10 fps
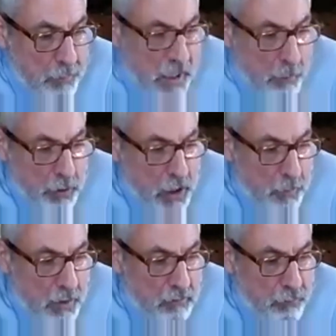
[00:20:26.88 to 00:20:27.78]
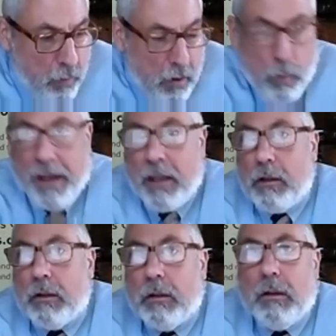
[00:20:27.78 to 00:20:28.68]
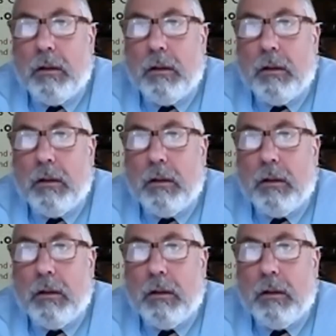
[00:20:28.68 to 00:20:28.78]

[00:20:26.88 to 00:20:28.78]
to come in for a regular